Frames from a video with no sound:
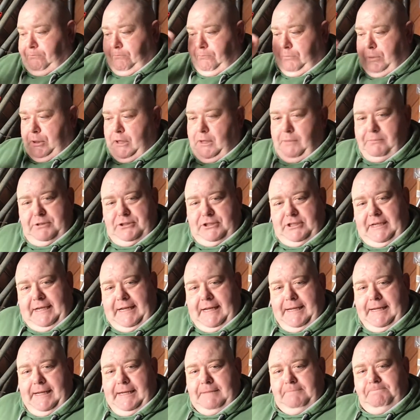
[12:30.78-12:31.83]
Purpose to
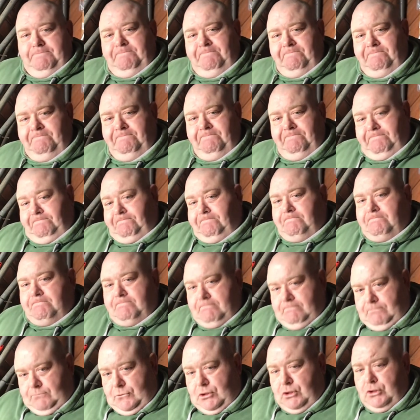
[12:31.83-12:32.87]
get up.
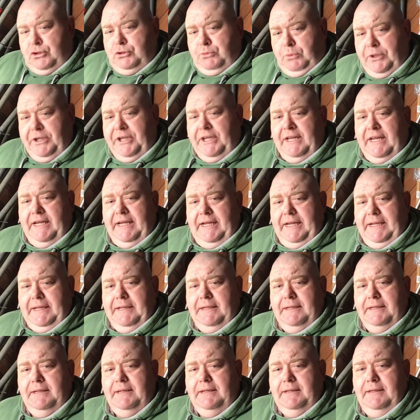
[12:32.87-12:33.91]
It's what you need,
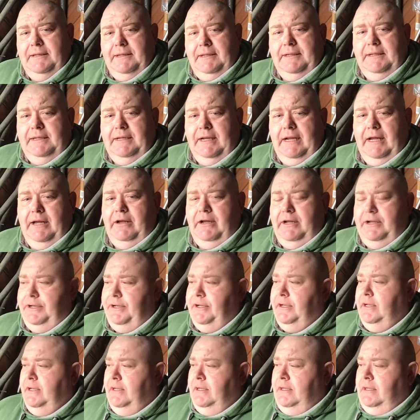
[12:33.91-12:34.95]
you know. And
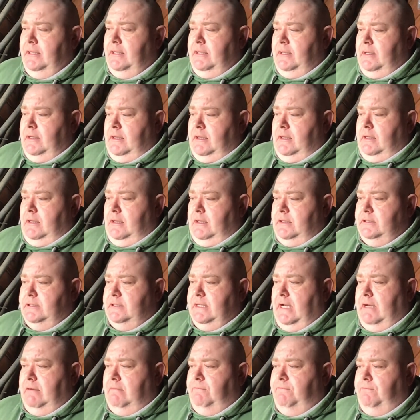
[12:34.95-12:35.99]
as I
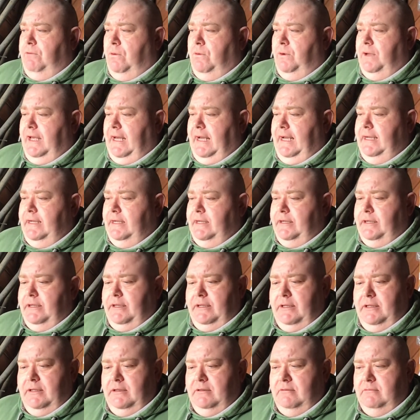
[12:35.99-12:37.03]
say, I'm 48, and
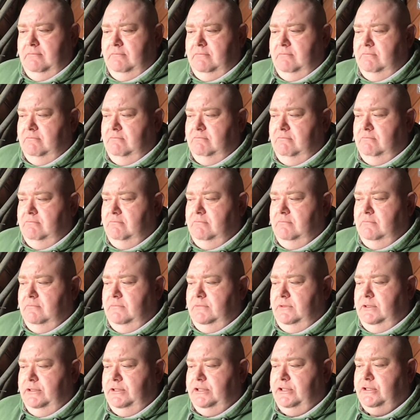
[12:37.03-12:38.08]

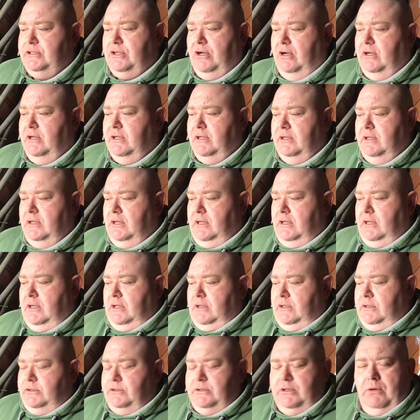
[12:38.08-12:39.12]
you just got to
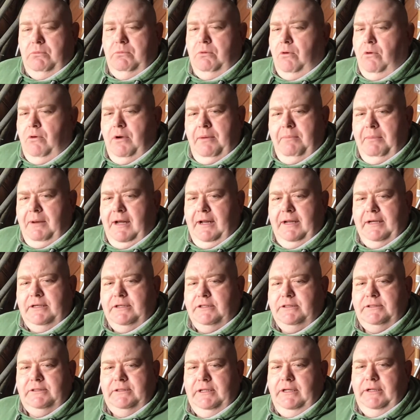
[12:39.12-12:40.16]
stop worrying about it,
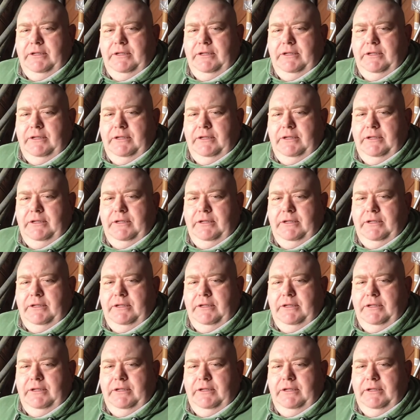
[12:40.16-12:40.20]
because